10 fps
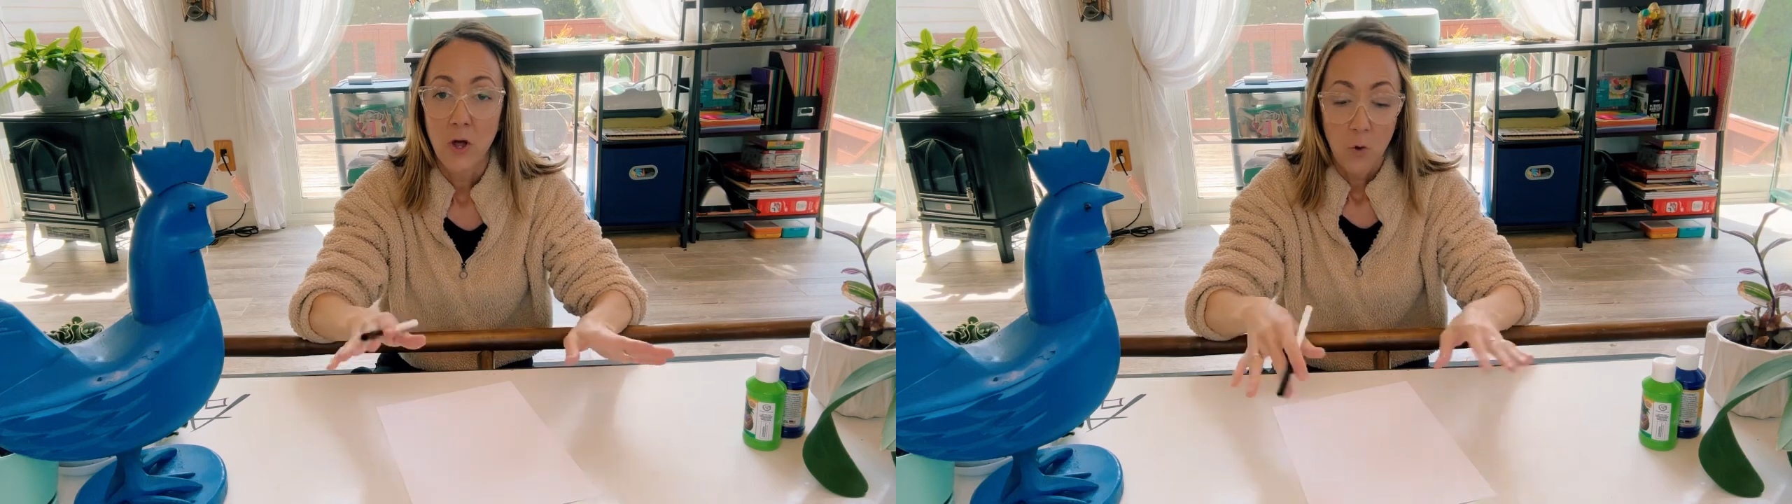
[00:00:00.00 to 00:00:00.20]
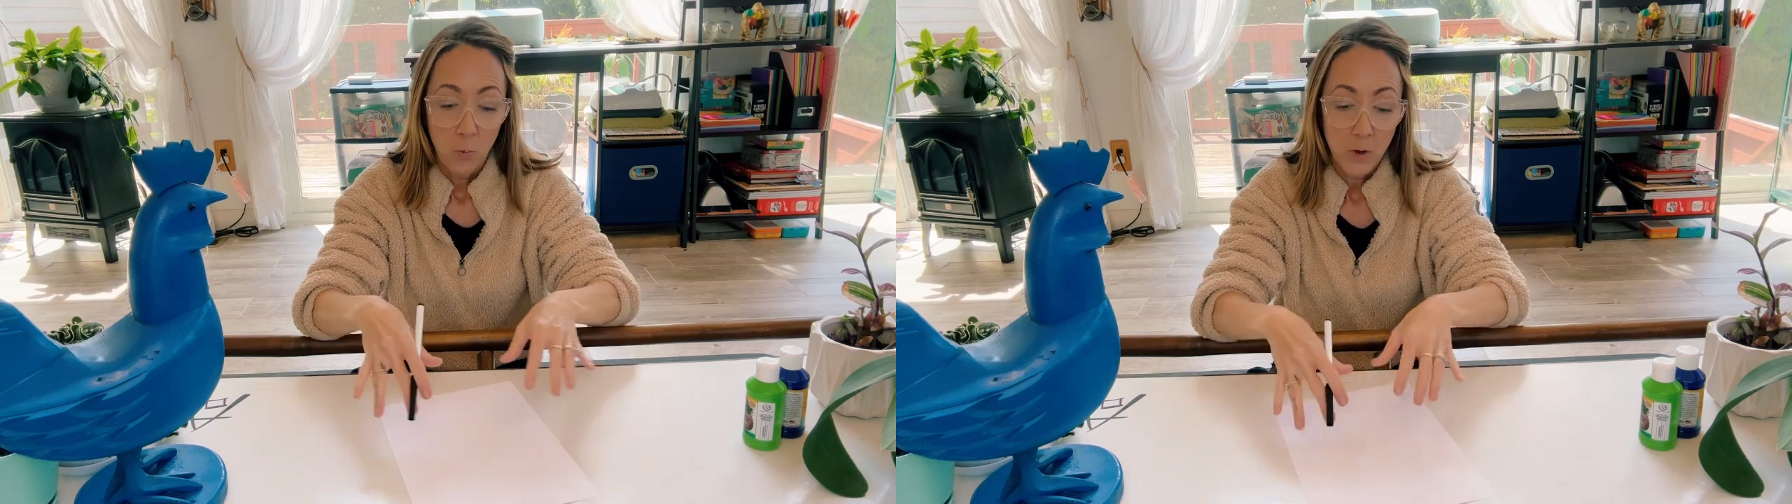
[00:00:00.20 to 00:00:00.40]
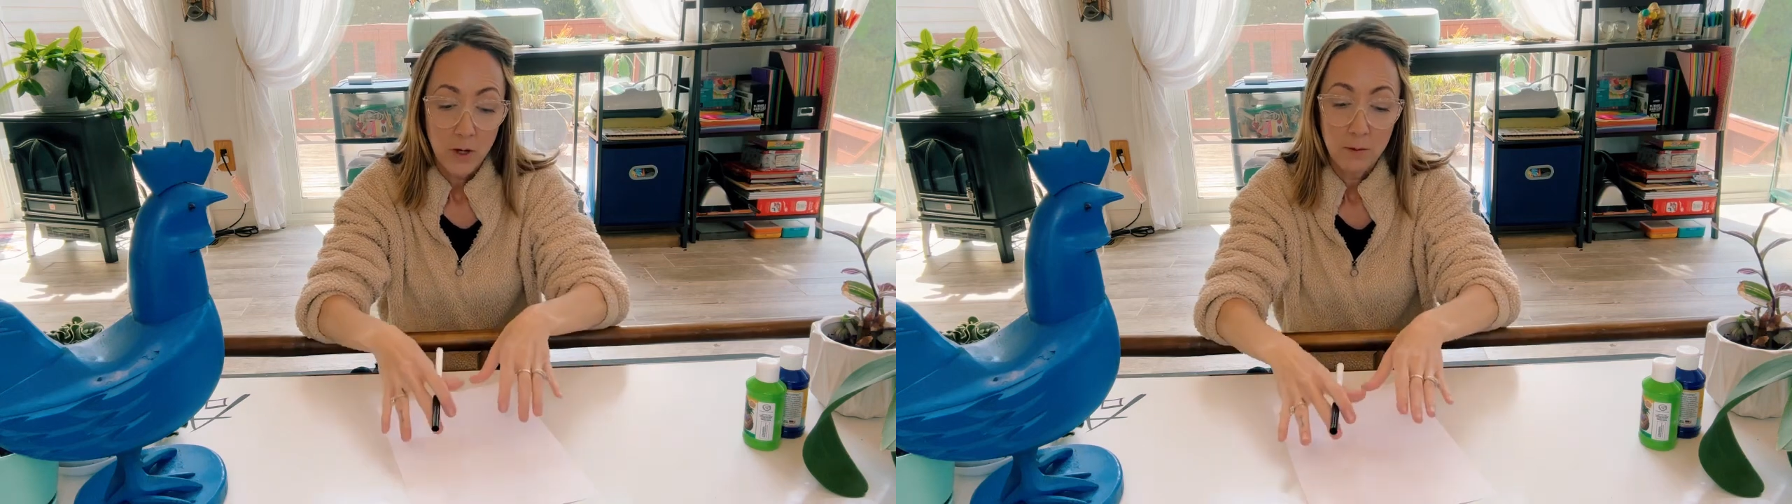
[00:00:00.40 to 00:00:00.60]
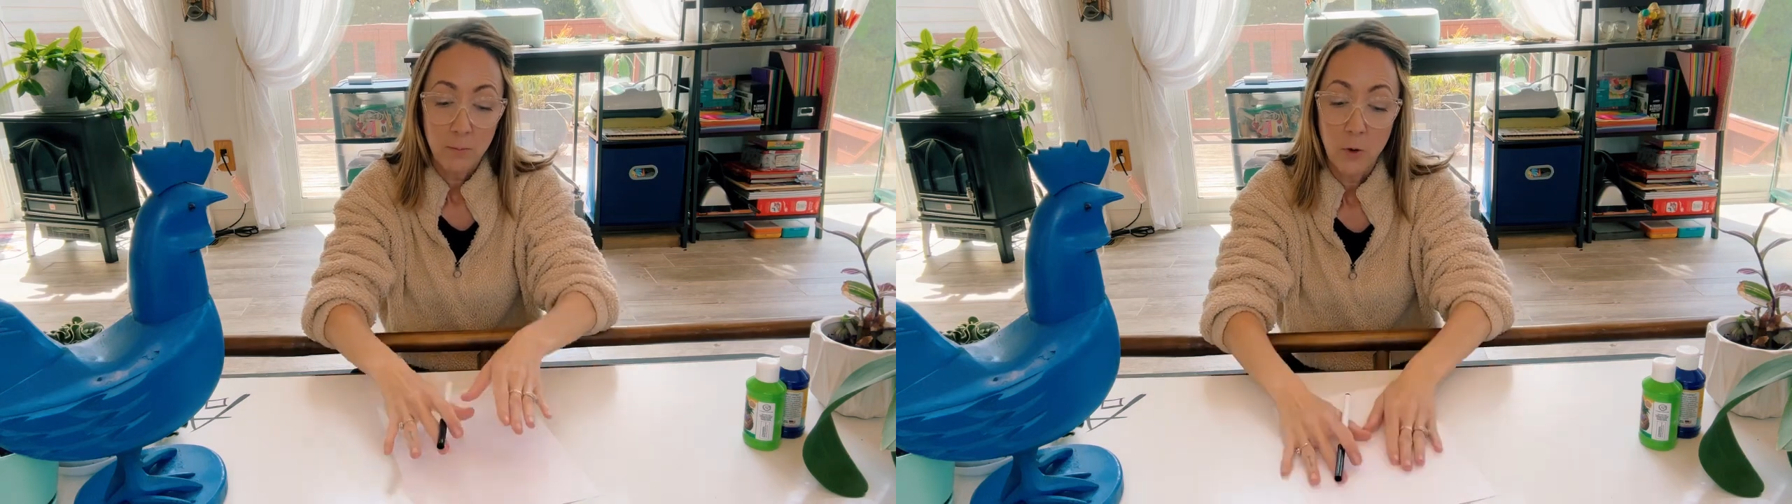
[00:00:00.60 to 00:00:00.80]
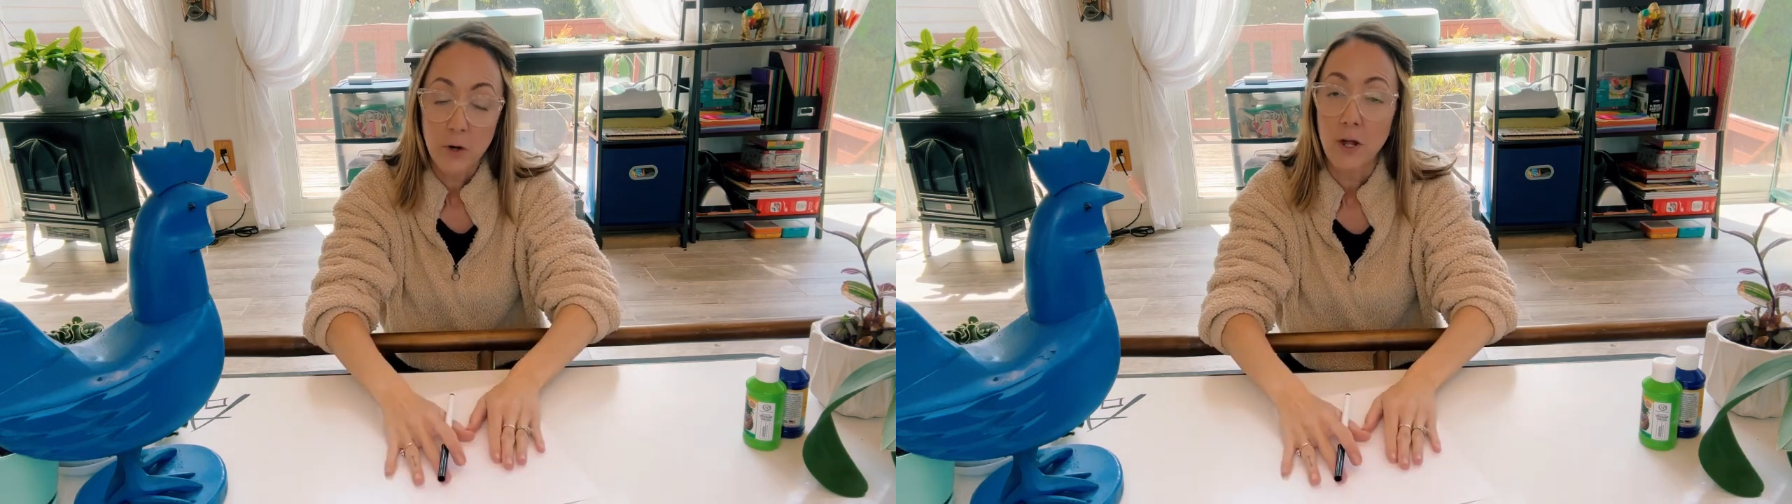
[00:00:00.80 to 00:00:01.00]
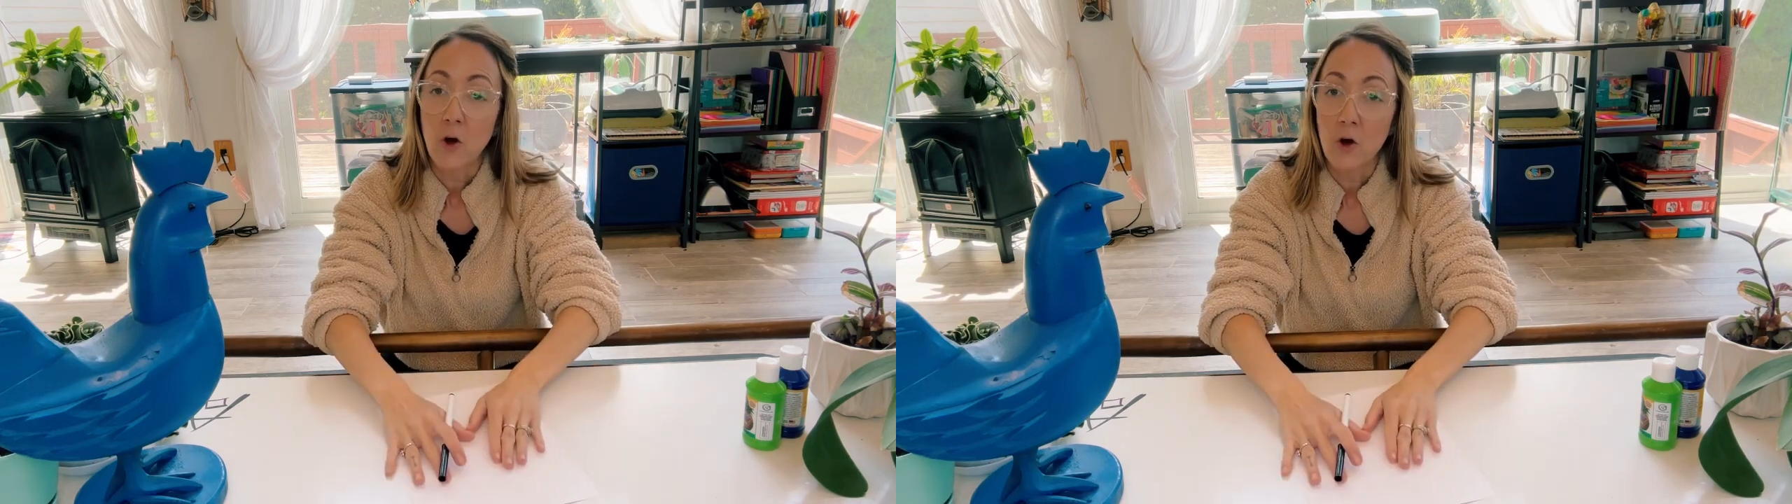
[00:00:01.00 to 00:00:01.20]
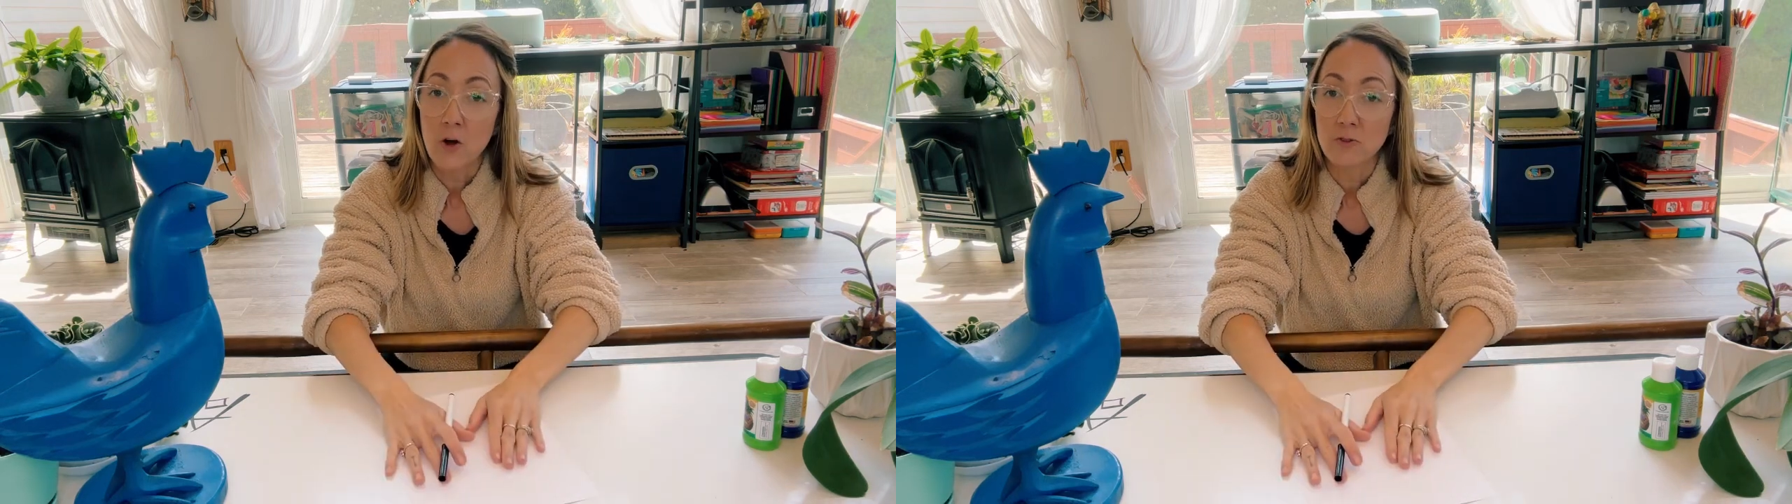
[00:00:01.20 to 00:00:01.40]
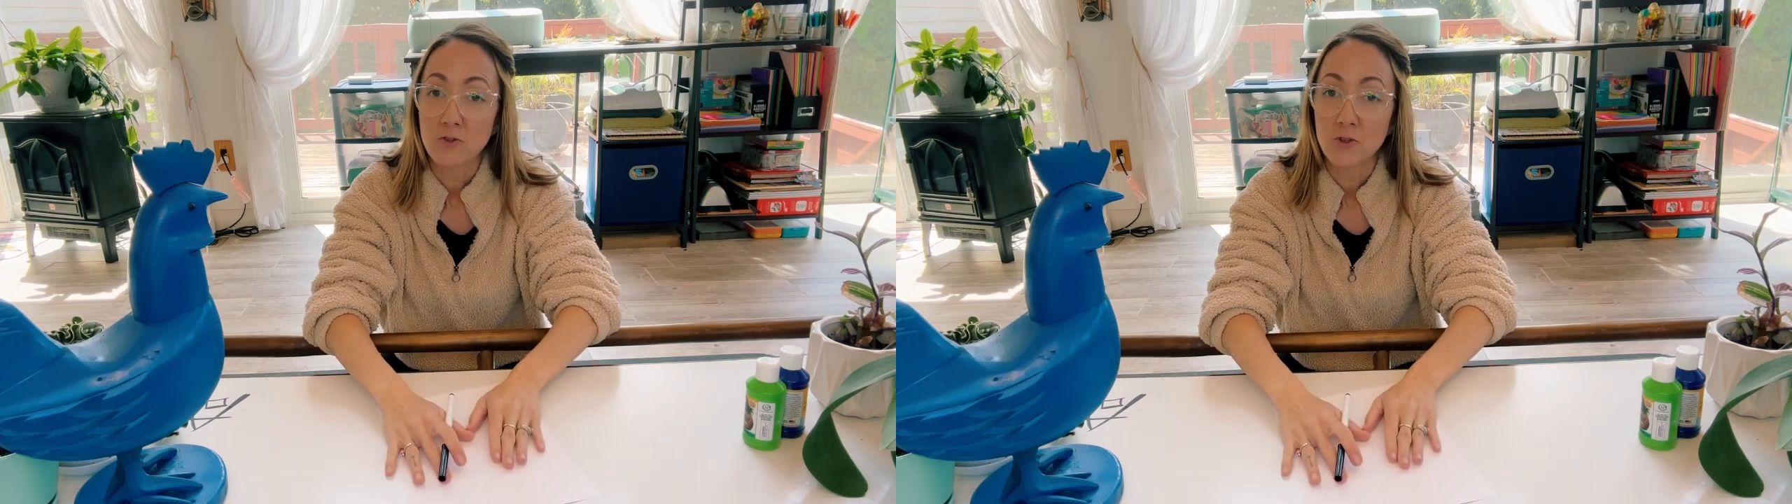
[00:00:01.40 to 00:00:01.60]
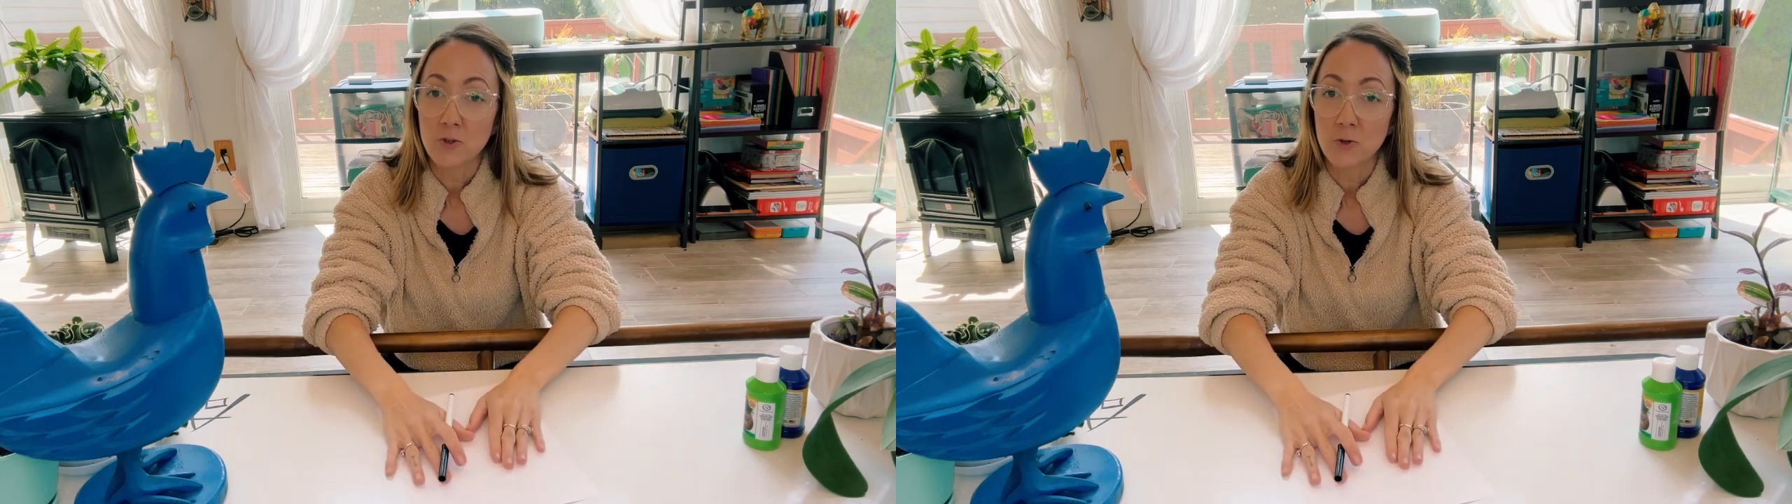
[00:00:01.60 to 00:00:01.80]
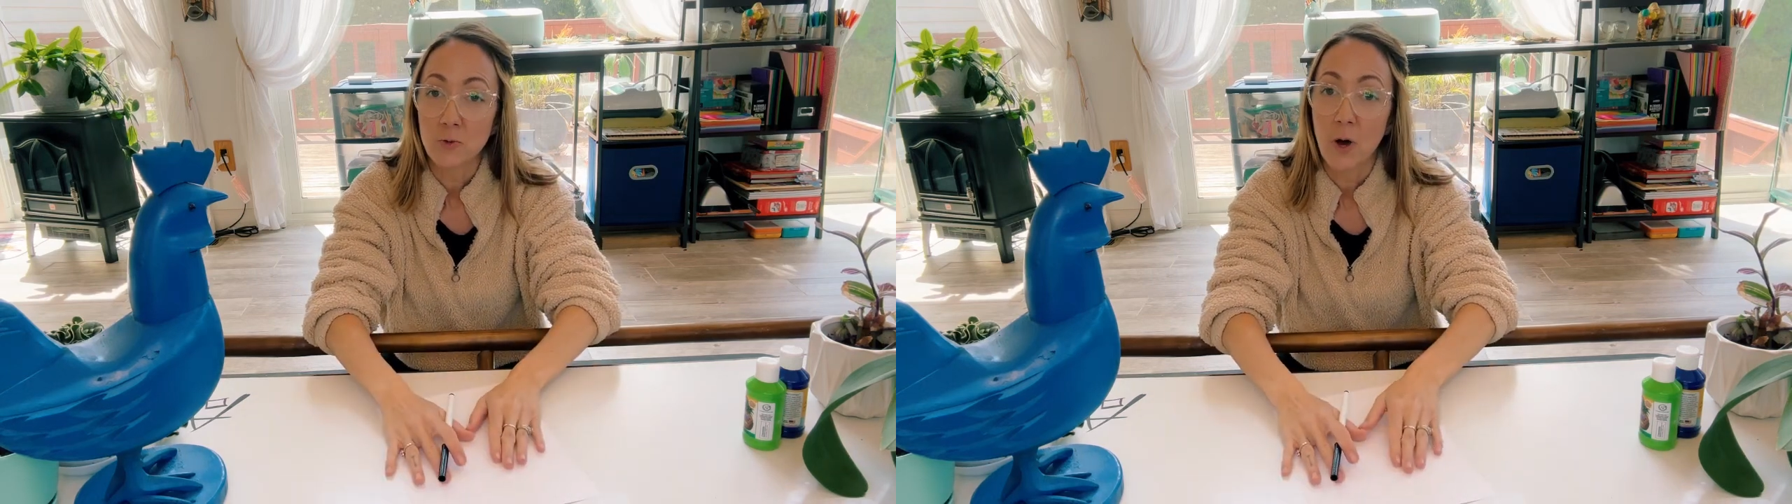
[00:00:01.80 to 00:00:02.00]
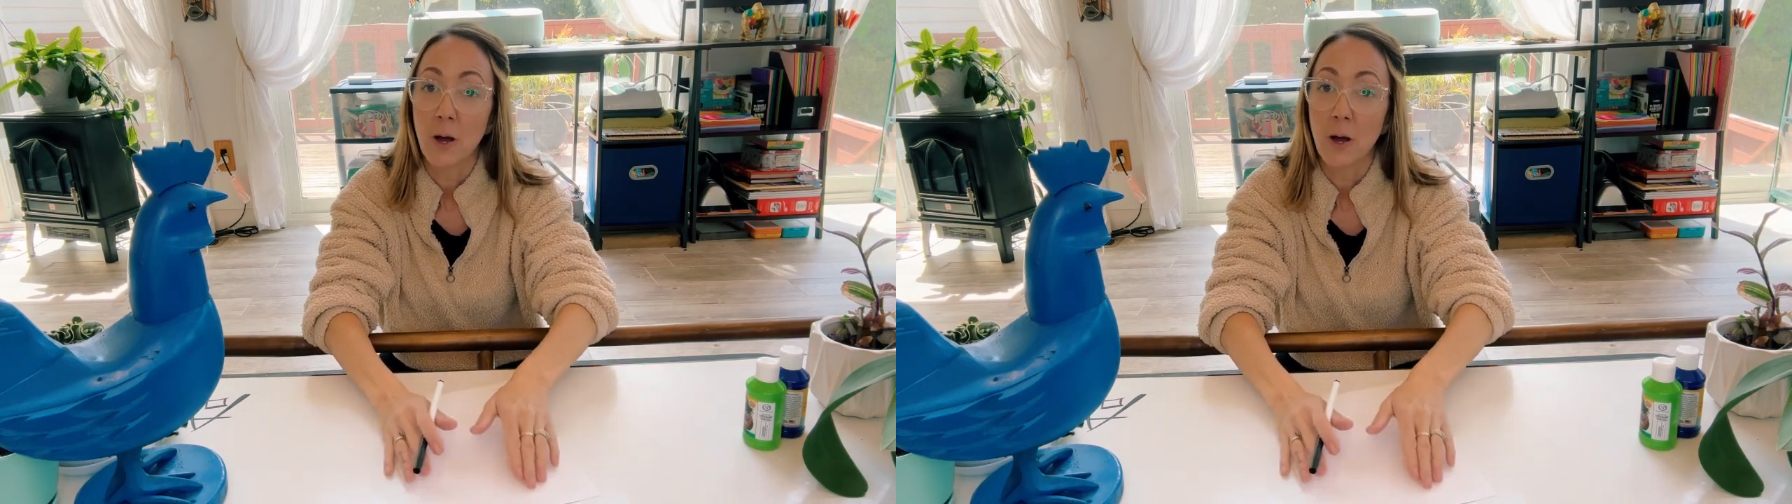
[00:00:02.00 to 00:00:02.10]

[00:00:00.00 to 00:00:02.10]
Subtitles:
we could put it onto